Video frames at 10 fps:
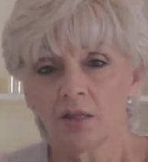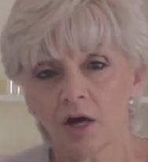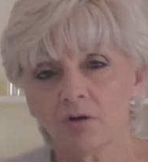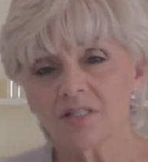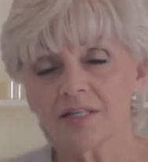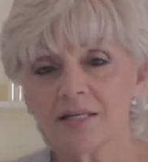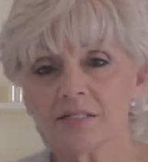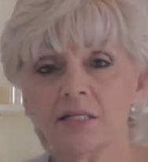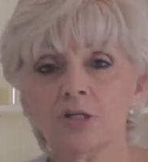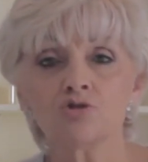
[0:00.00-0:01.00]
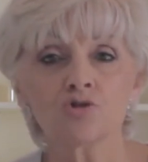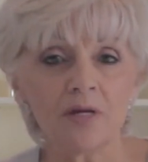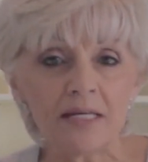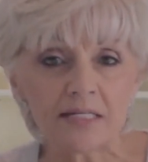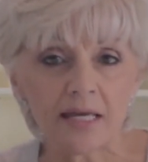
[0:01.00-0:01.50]
Those things need
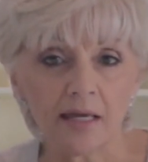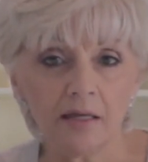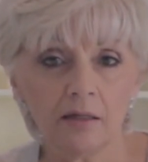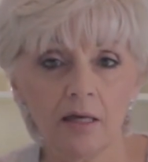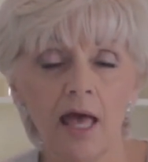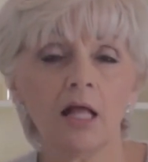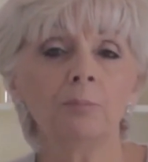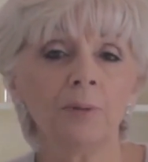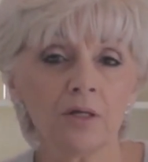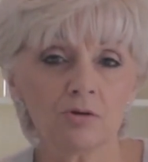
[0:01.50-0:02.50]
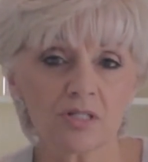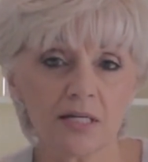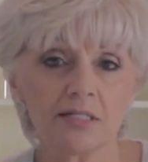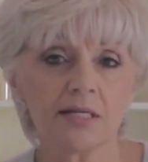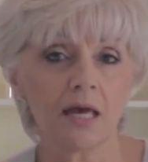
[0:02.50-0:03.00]
treating helping your
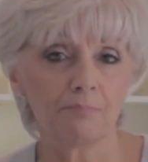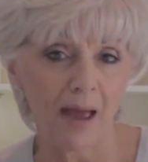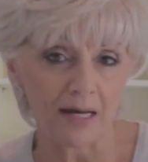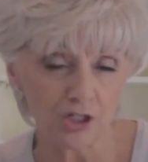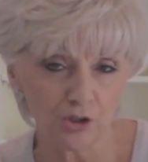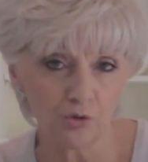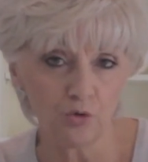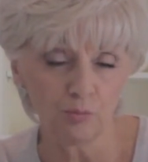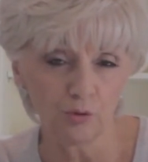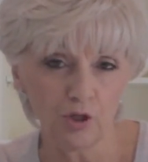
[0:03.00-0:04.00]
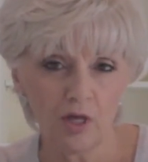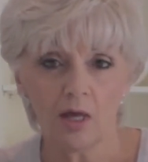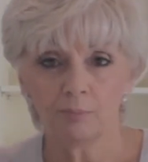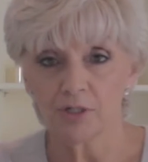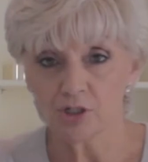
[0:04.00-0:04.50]
skin to get back to normal,
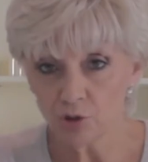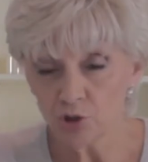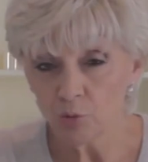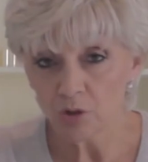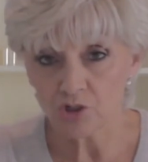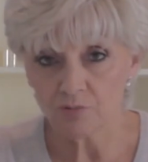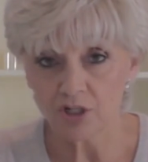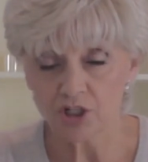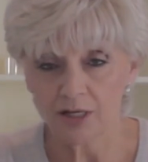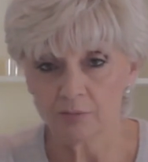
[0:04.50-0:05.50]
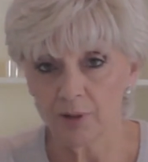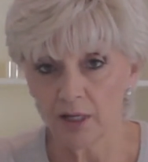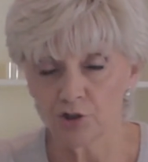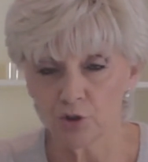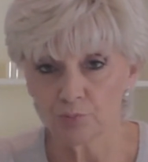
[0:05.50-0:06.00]
but do you want to rush out and
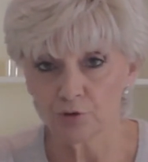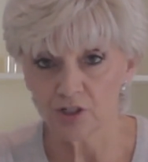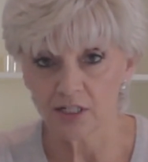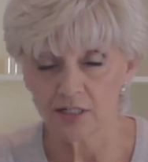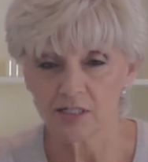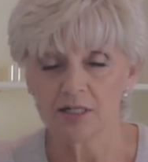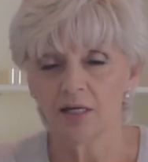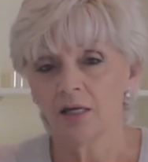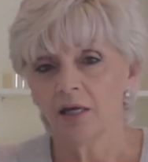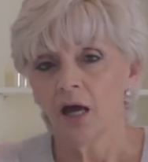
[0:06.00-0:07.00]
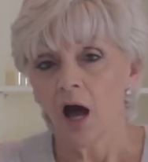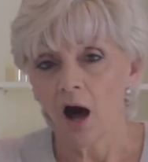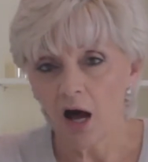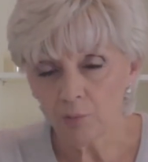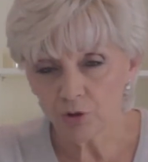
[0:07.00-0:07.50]
buy a new product?
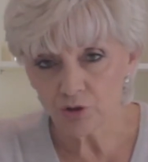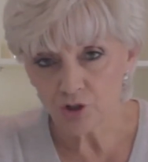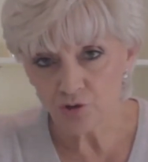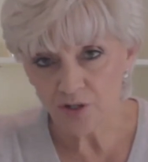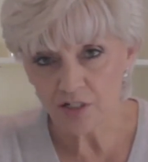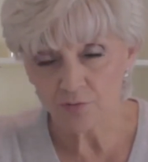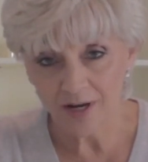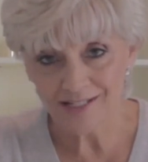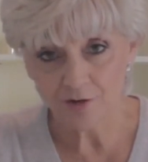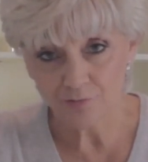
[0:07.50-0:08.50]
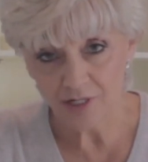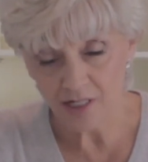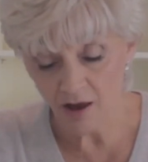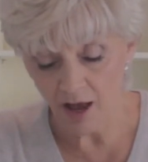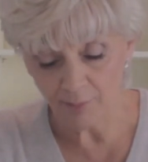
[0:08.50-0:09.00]
I want you to treat it right every
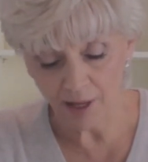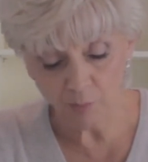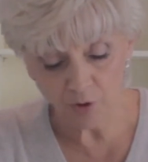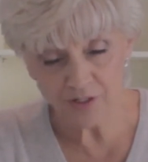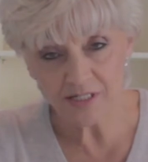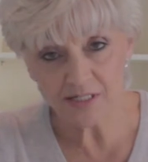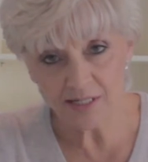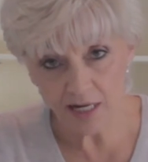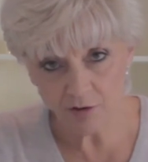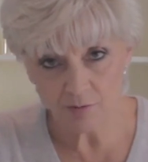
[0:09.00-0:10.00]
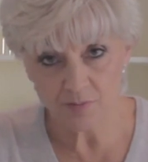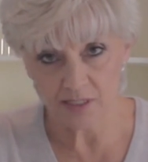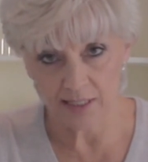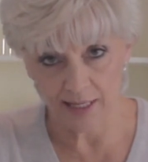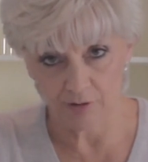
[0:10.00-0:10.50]
time. And what the serums
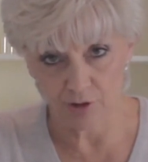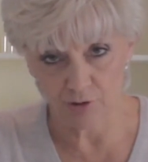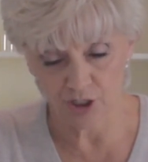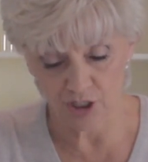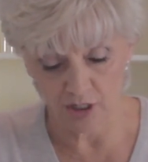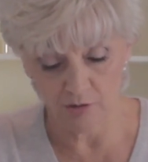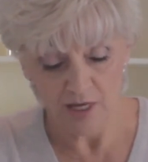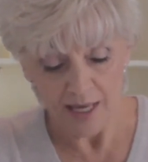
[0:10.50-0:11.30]
allow you to do